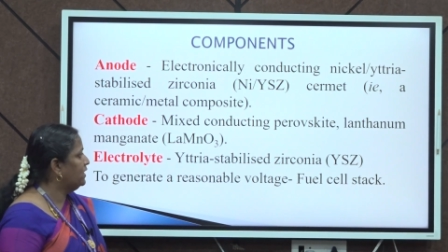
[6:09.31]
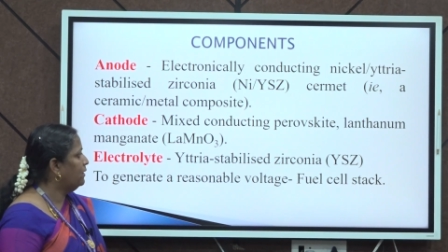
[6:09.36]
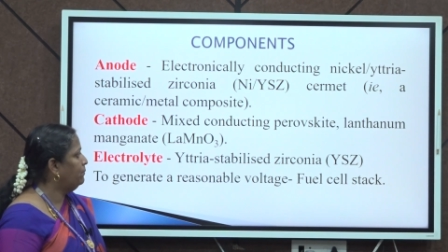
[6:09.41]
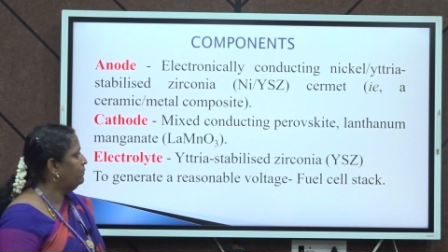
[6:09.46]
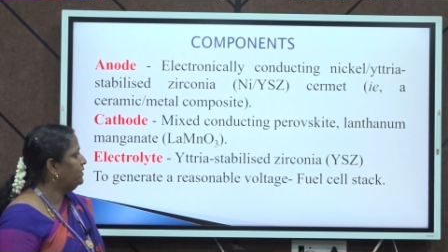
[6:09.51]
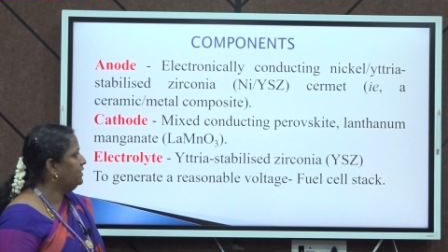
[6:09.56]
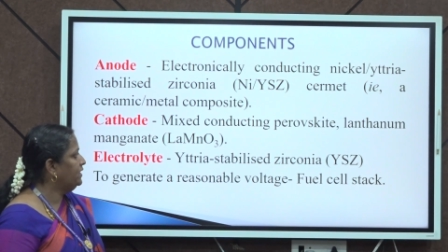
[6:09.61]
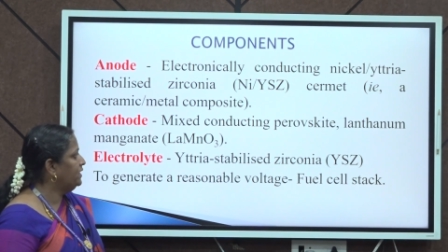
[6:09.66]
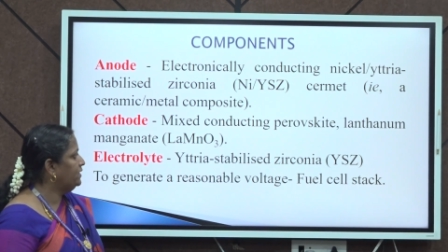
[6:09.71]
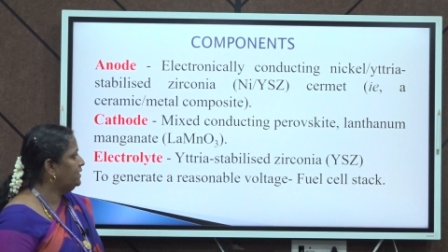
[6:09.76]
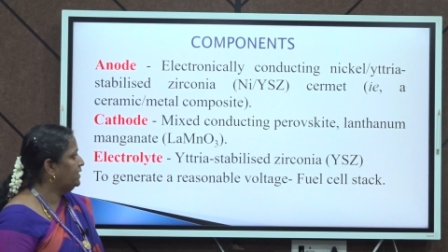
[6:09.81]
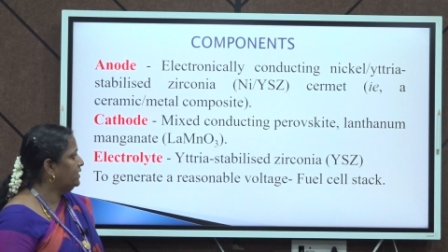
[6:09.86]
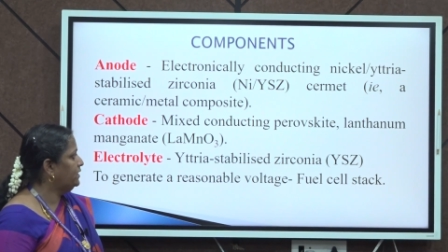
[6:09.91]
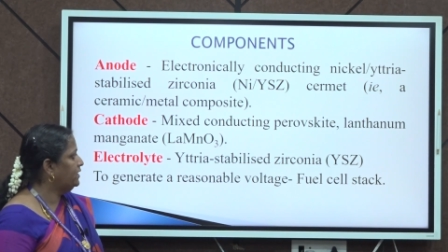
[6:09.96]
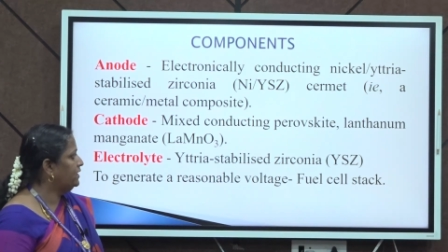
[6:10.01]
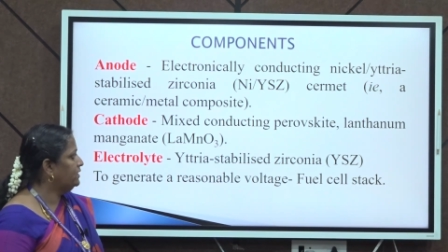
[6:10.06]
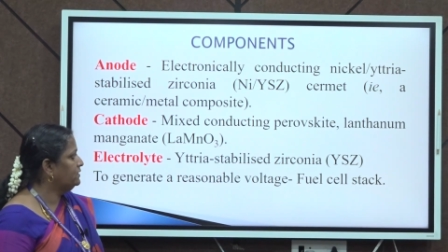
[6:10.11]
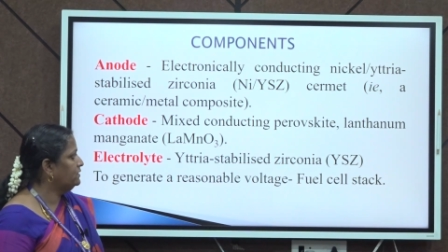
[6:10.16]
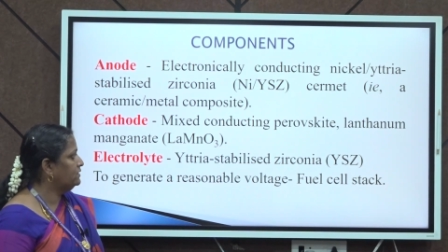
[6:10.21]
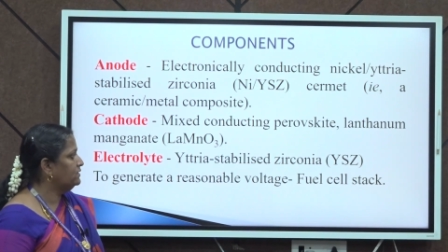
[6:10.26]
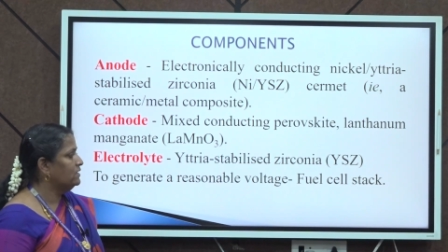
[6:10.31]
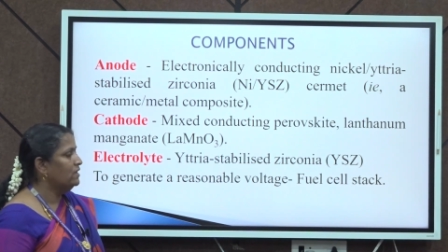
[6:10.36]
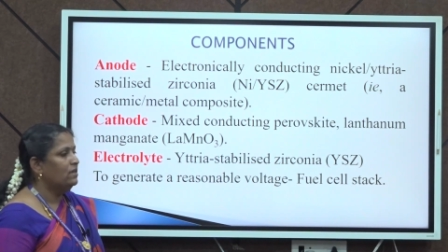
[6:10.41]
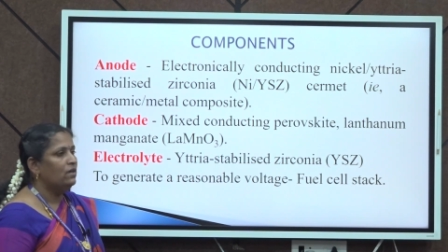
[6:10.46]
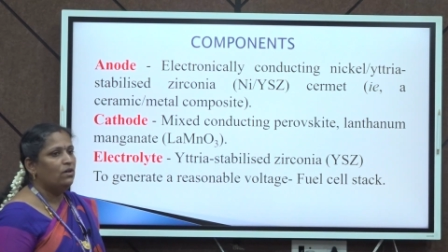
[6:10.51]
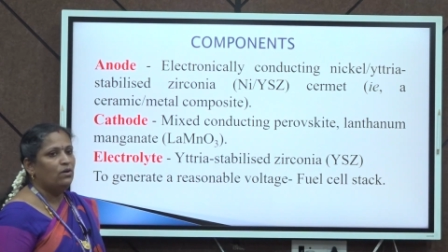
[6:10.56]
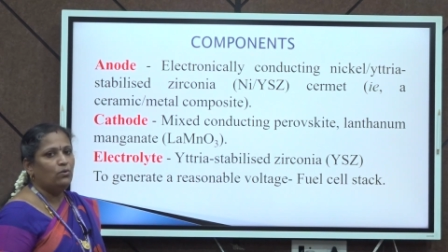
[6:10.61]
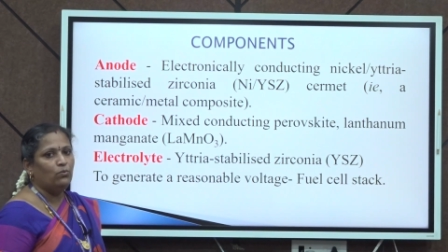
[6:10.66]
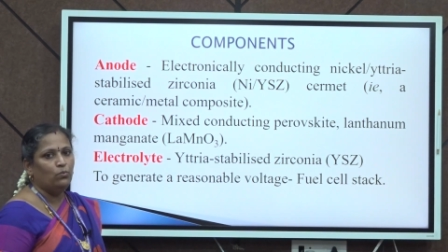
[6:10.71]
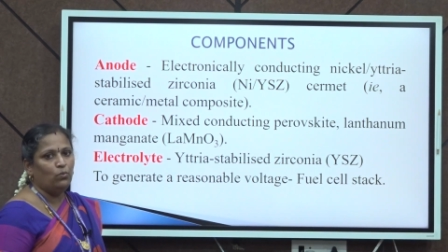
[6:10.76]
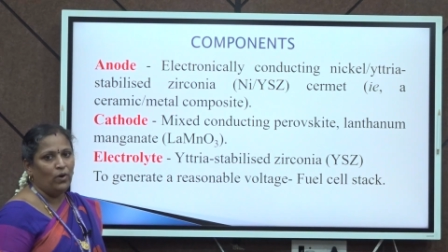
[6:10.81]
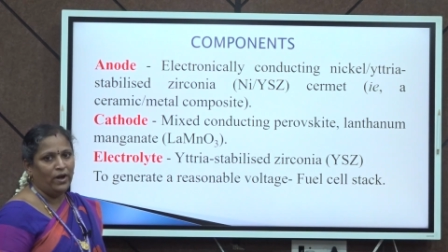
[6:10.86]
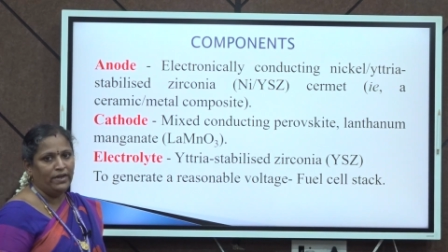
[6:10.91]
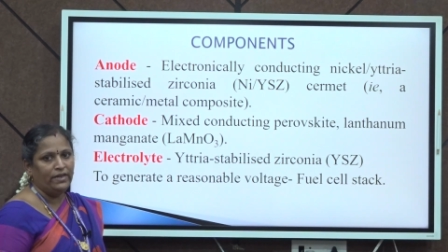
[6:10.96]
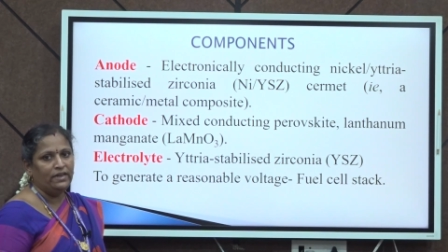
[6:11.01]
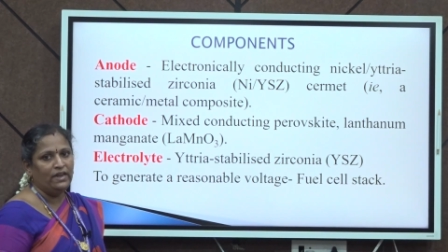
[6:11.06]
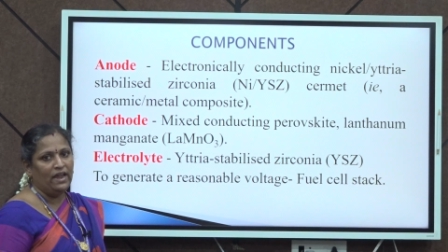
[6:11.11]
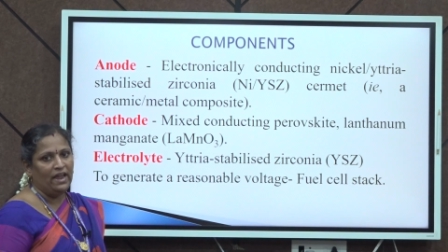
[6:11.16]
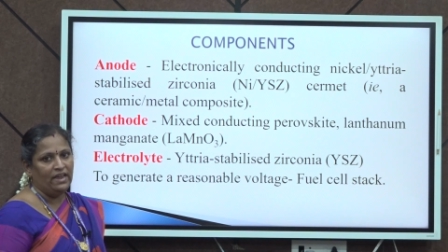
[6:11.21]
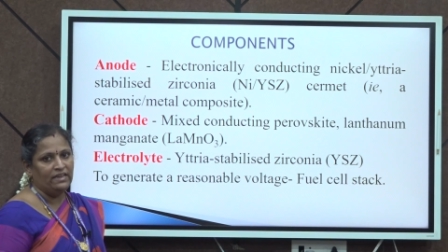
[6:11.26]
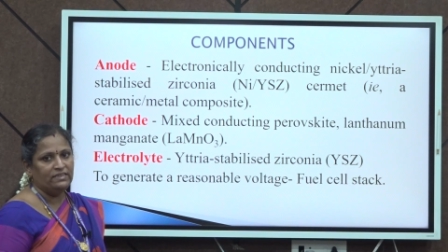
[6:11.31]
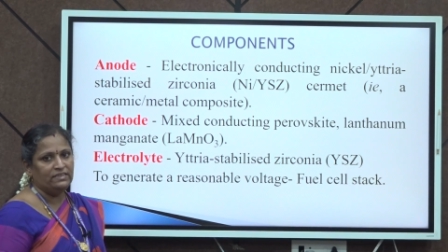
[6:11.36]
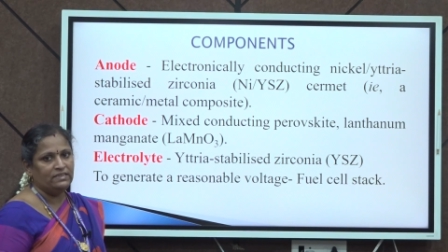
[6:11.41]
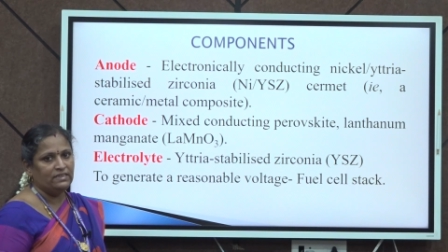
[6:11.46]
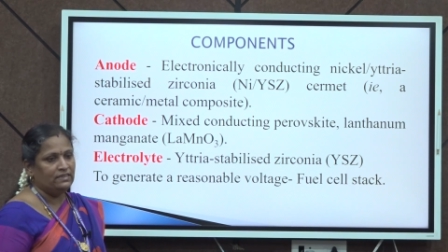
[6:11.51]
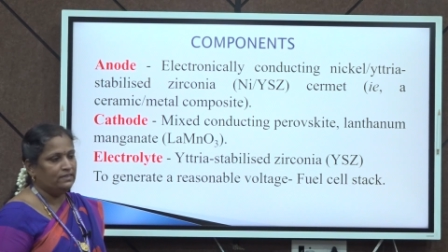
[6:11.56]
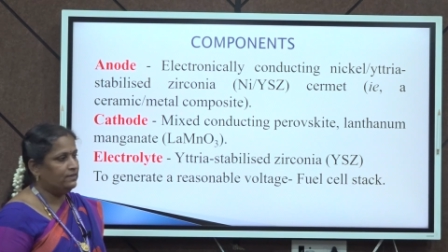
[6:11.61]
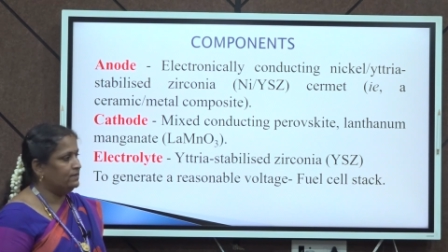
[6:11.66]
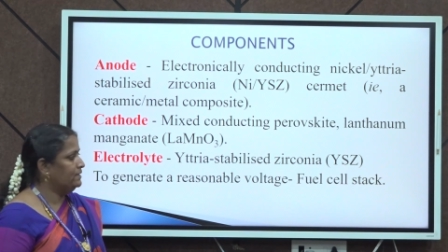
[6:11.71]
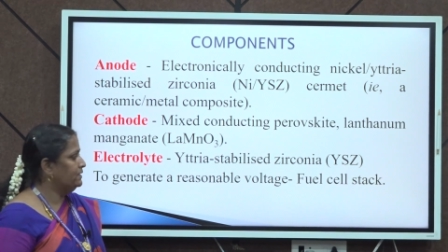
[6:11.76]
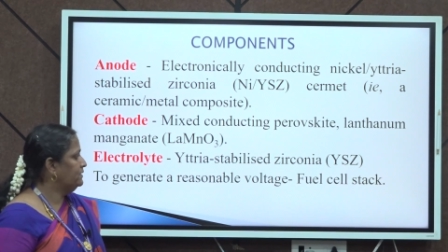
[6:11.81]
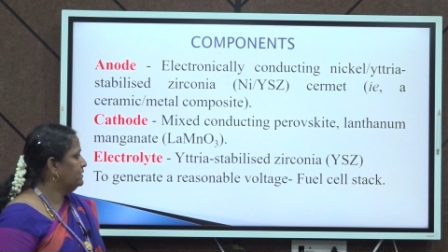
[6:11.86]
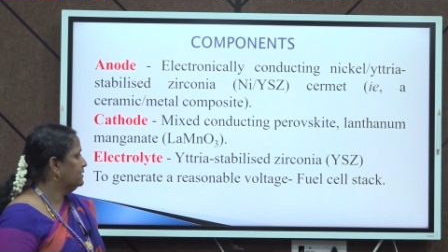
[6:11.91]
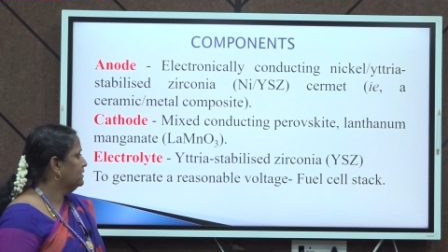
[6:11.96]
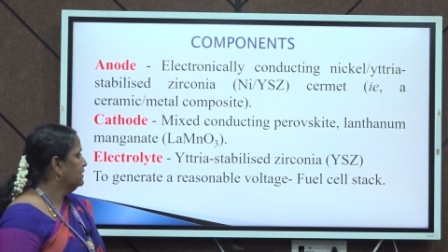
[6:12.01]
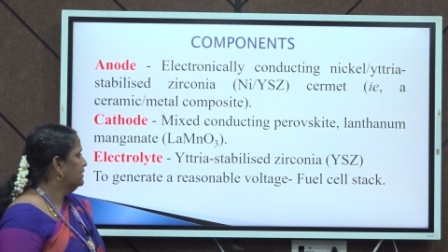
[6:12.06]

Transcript: abbreviated as y as z.